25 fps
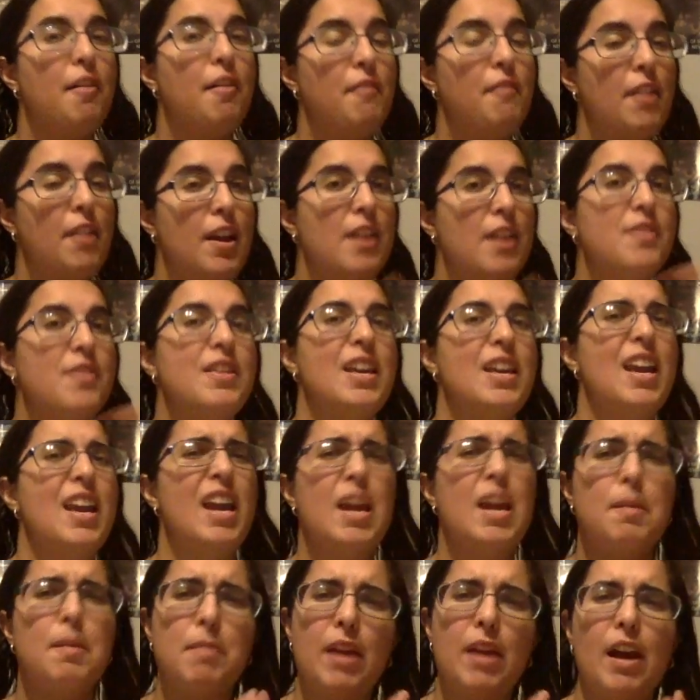the
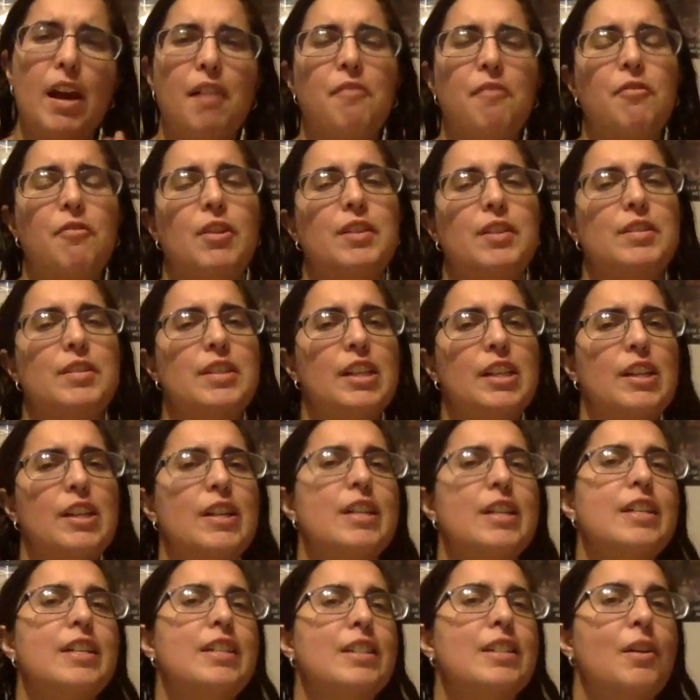Amy Efron
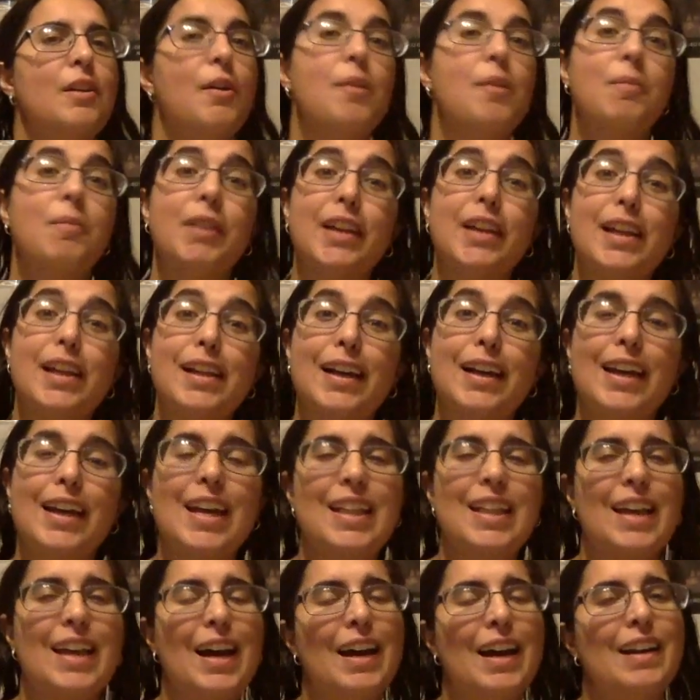series. So I'm really liking
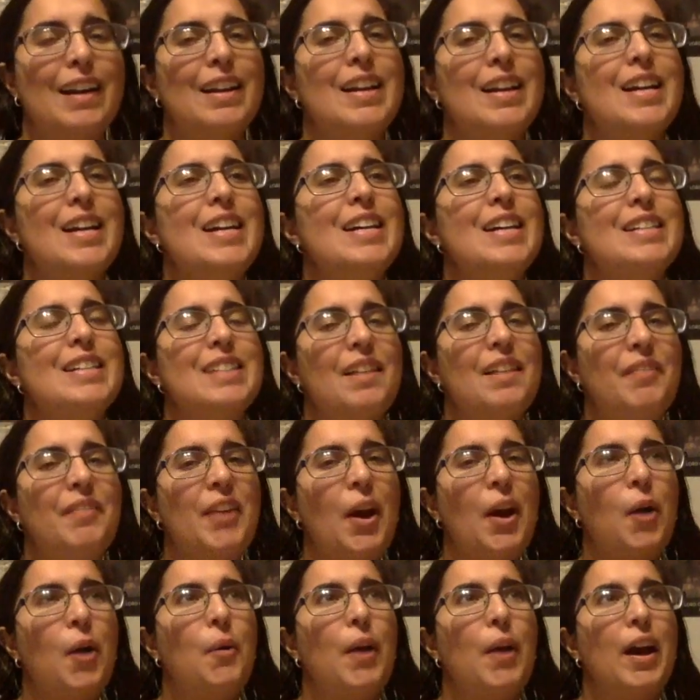that. It's definitely
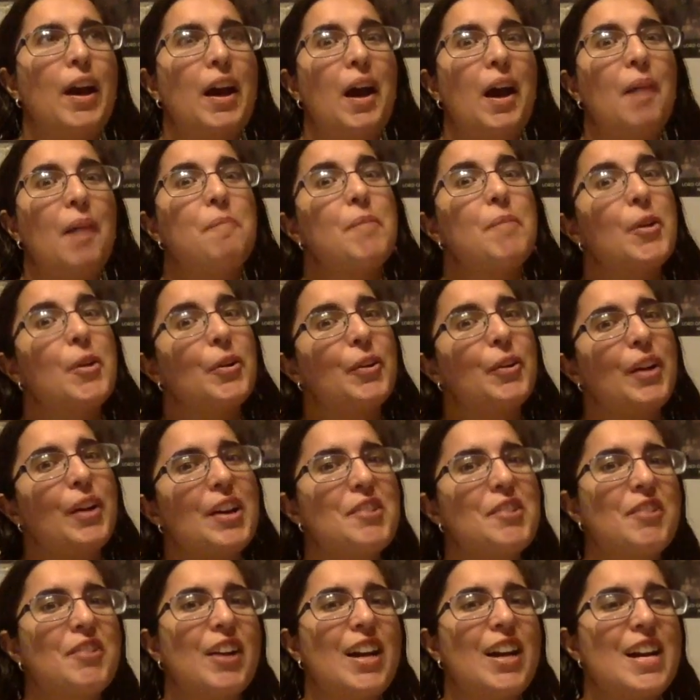a quick middle grade
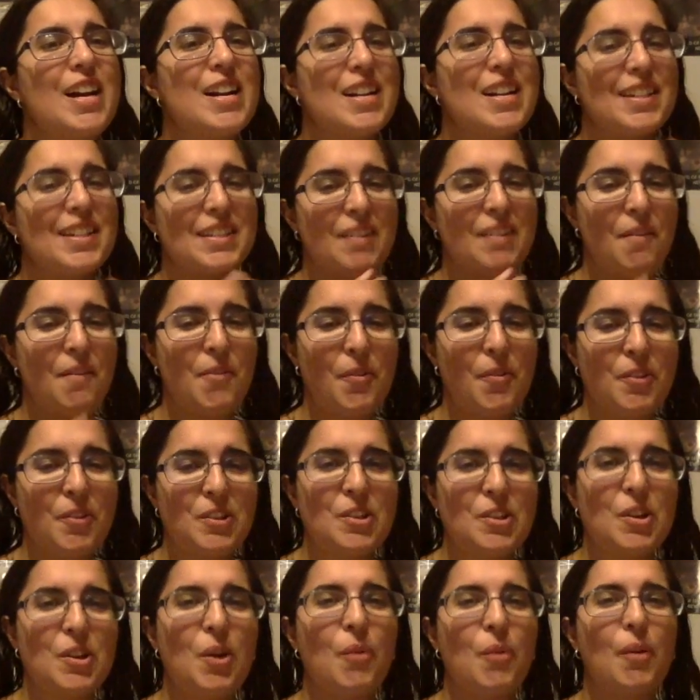read. So I'm going to
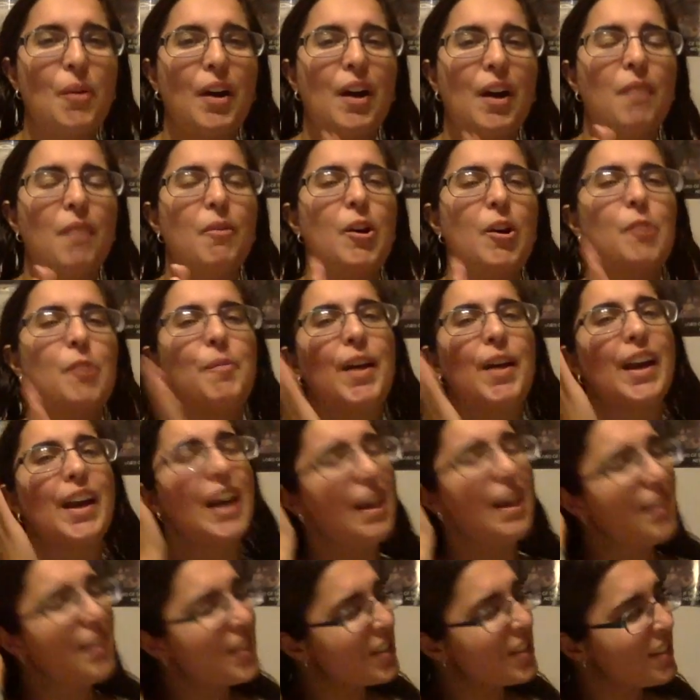go work on one of my
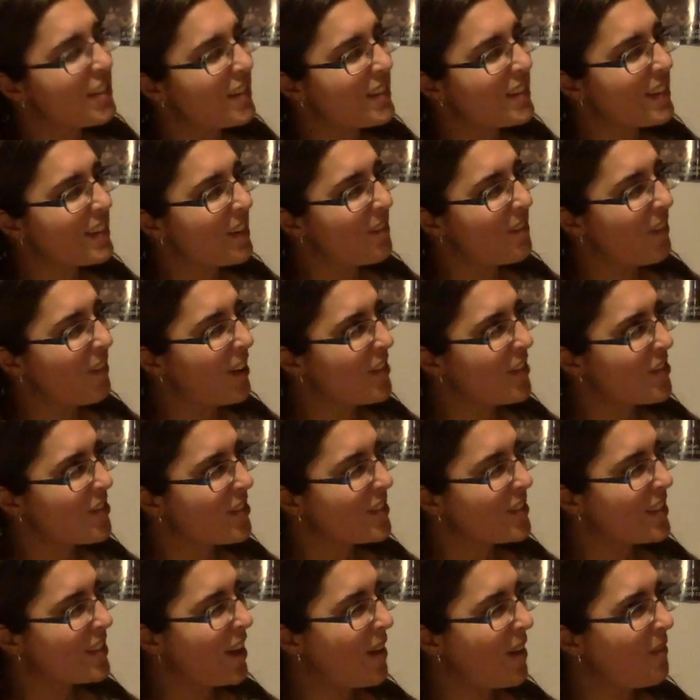calendars and watch
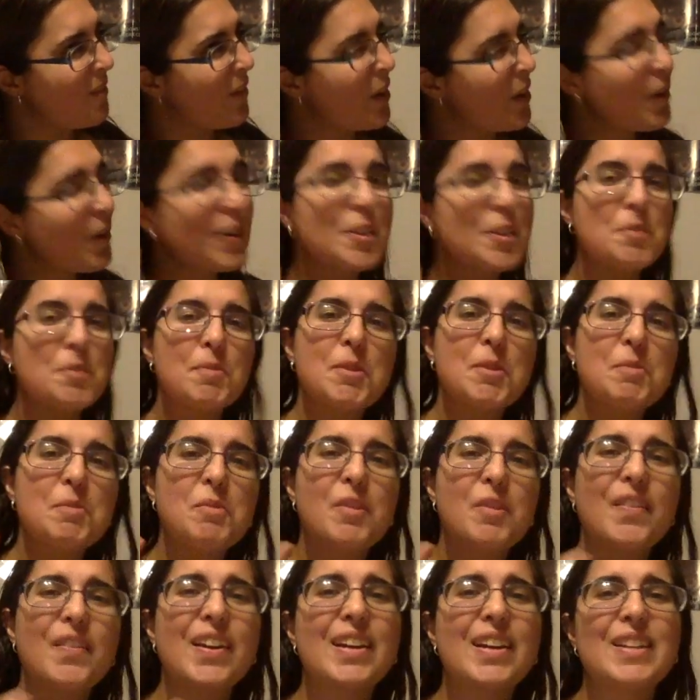some Christmas
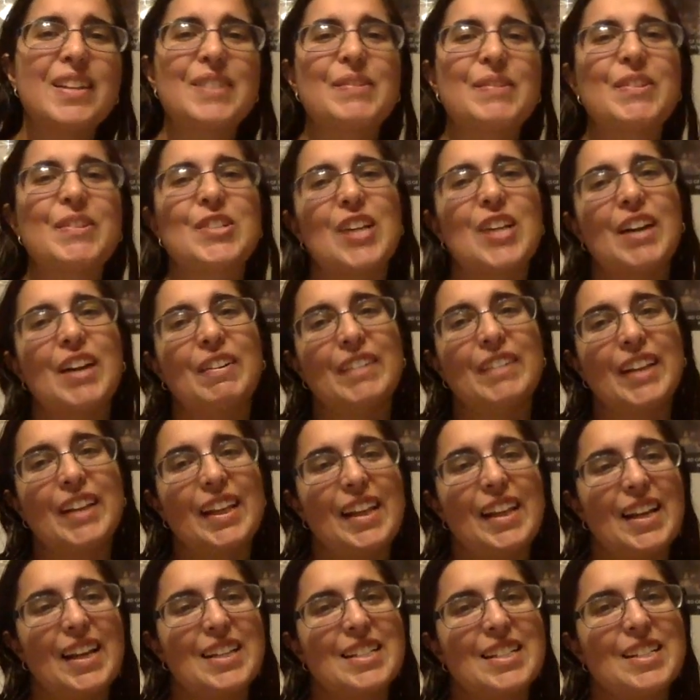movies, which I really
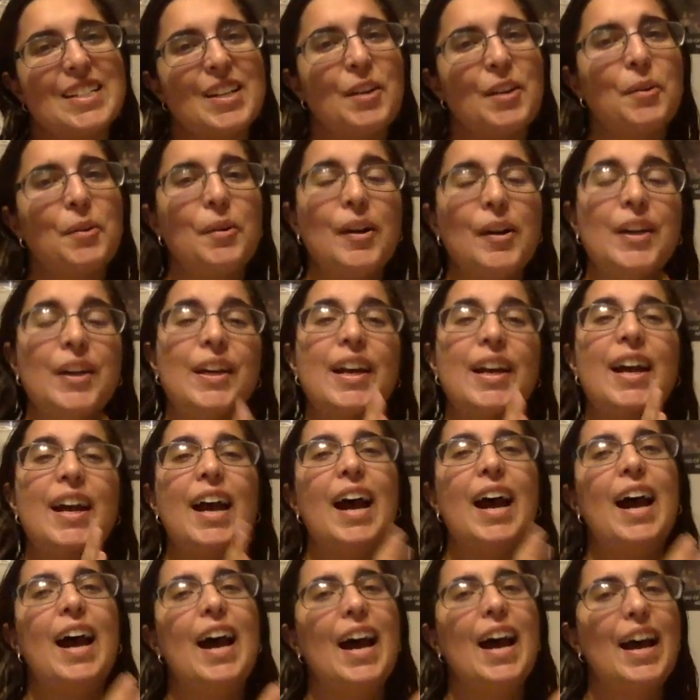like to do.
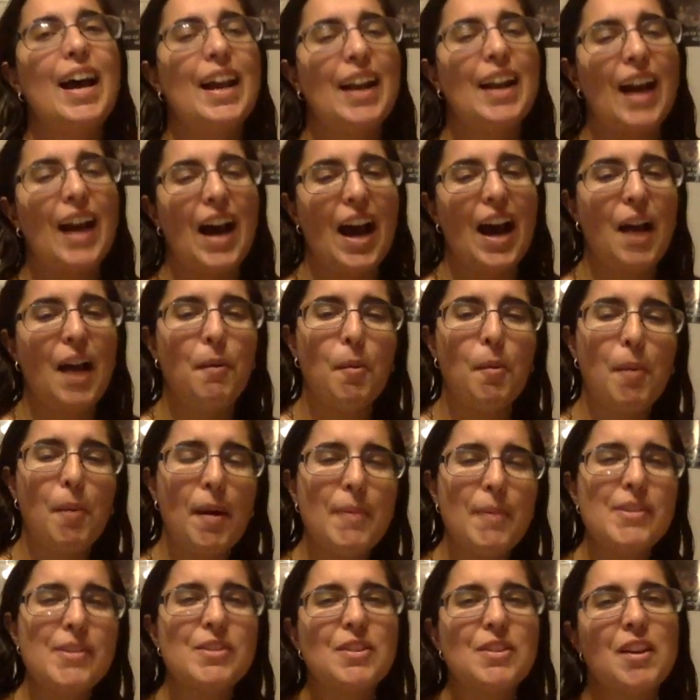And I will
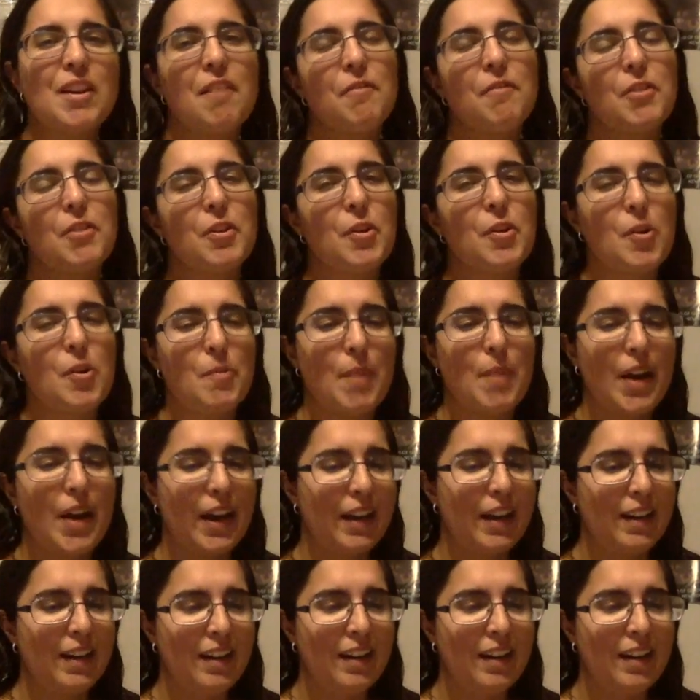probably do that for a little bit.